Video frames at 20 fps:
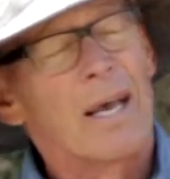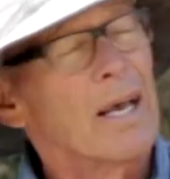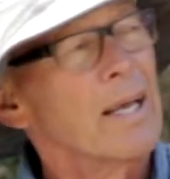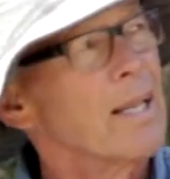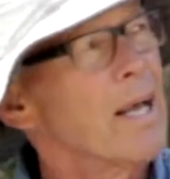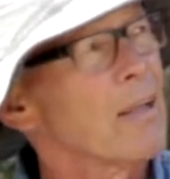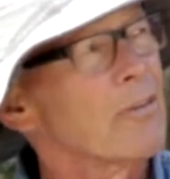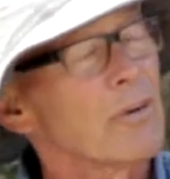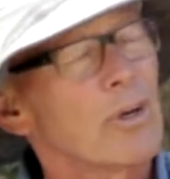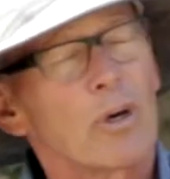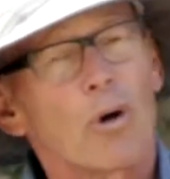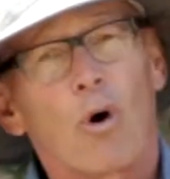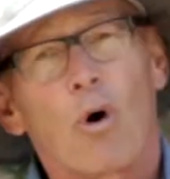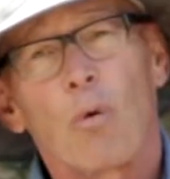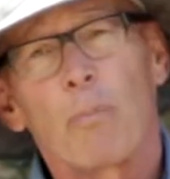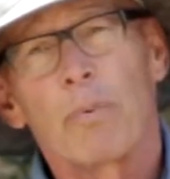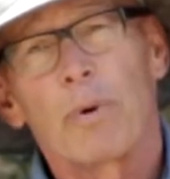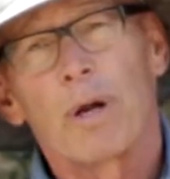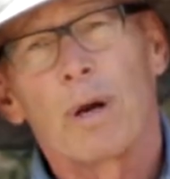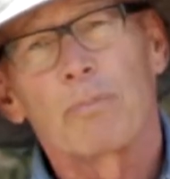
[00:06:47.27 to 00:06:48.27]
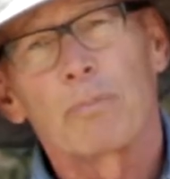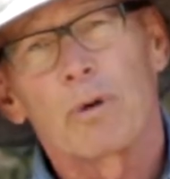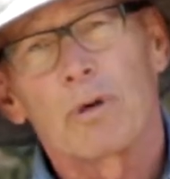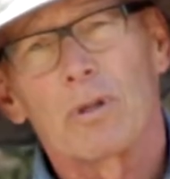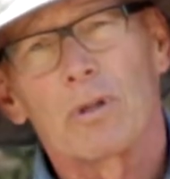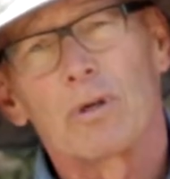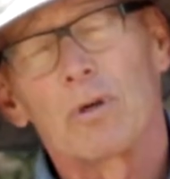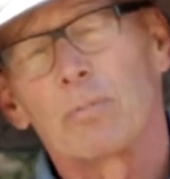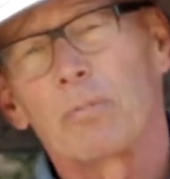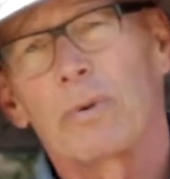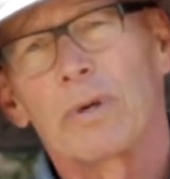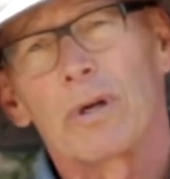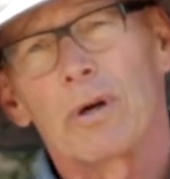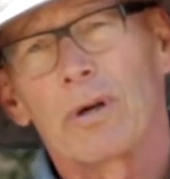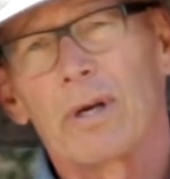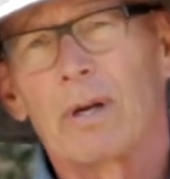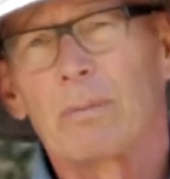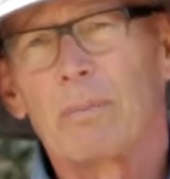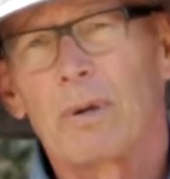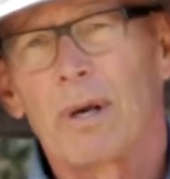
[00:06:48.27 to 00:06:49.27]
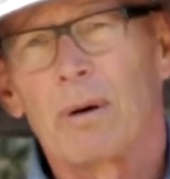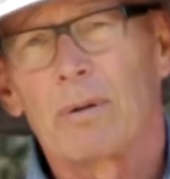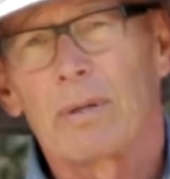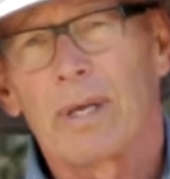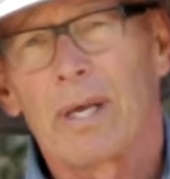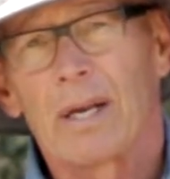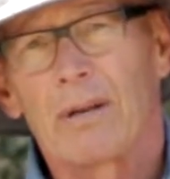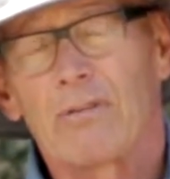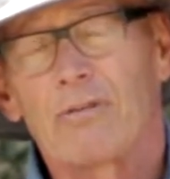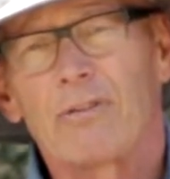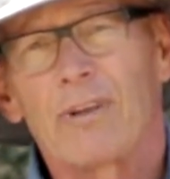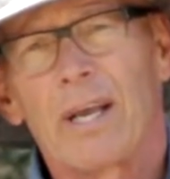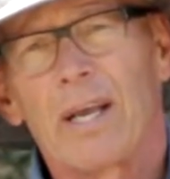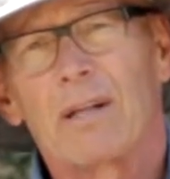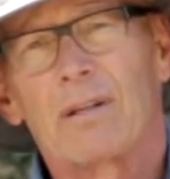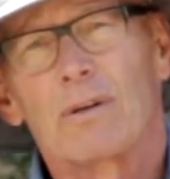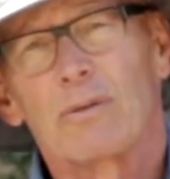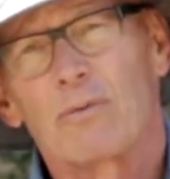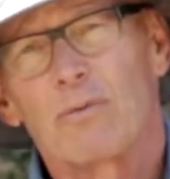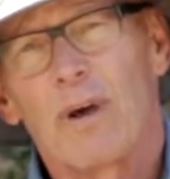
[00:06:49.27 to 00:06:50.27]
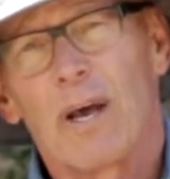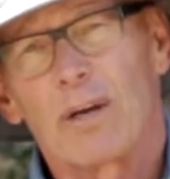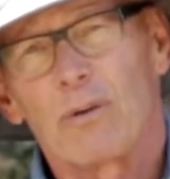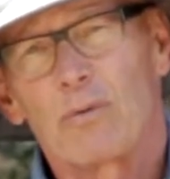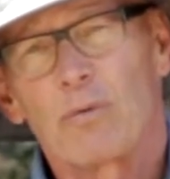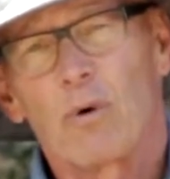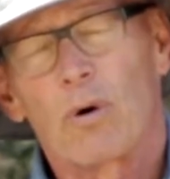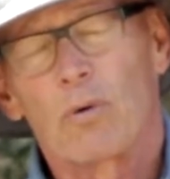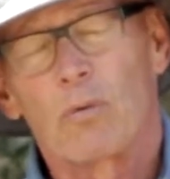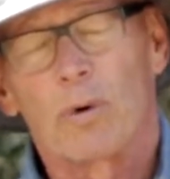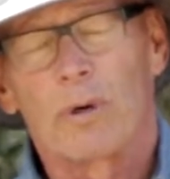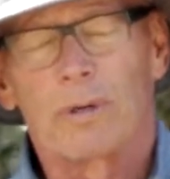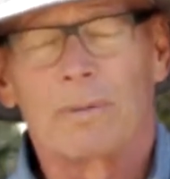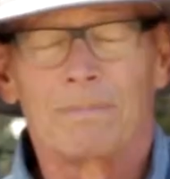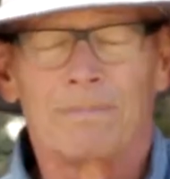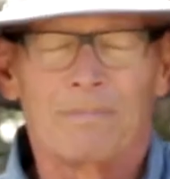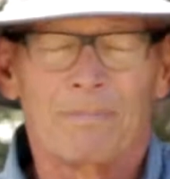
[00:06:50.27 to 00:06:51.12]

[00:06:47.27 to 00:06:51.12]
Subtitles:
and that's going to open up your loop and you're going to be able to get a sail effect forward.